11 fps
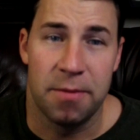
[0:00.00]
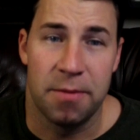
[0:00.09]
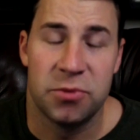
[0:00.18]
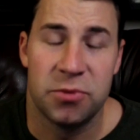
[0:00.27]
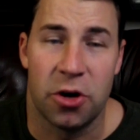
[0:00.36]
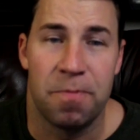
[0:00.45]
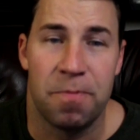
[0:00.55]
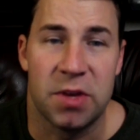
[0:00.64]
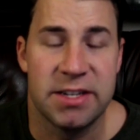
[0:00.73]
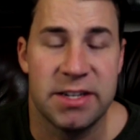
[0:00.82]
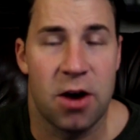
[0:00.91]
So
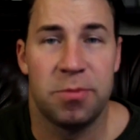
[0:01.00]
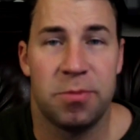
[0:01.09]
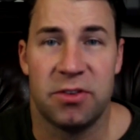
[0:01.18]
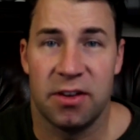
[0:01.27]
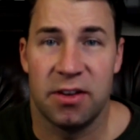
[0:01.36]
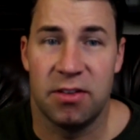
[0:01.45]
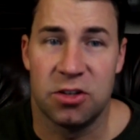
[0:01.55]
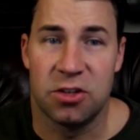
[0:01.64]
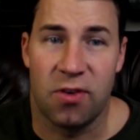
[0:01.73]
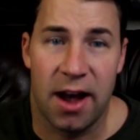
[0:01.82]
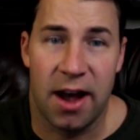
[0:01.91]
he's now up to 16
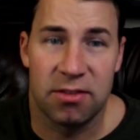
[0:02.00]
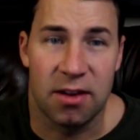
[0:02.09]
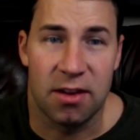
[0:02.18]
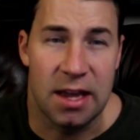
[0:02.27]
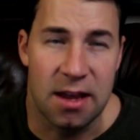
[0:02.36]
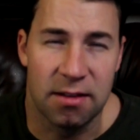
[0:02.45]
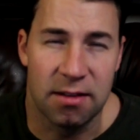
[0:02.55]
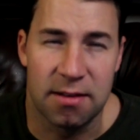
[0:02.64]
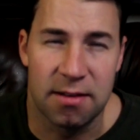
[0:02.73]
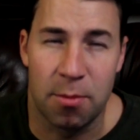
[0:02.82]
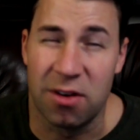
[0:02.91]
tracks. He is
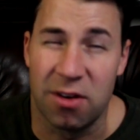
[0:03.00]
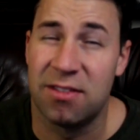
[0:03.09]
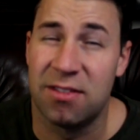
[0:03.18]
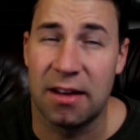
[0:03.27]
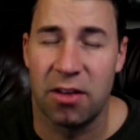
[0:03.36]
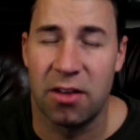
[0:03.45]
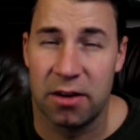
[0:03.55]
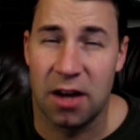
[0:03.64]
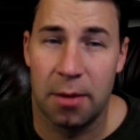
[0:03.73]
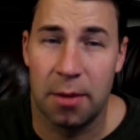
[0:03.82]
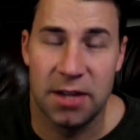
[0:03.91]
number 6 on our
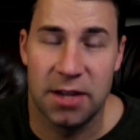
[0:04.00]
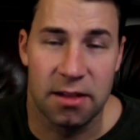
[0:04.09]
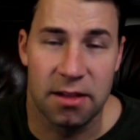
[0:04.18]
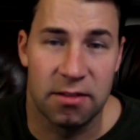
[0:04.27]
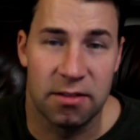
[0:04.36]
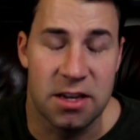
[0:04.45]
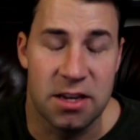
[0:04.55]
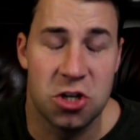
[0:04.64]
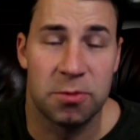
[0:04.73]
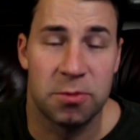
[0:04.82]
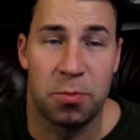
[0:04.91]
top 10 list. He
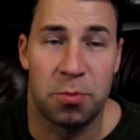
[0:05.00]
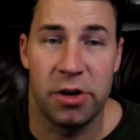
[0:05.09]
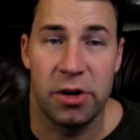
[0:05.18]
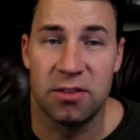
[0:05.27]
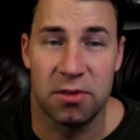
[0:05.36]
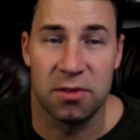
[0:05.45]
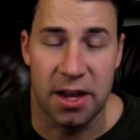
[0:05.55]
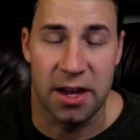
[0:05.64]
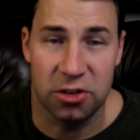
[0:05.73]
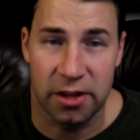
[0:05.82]
jumped pretty substantially.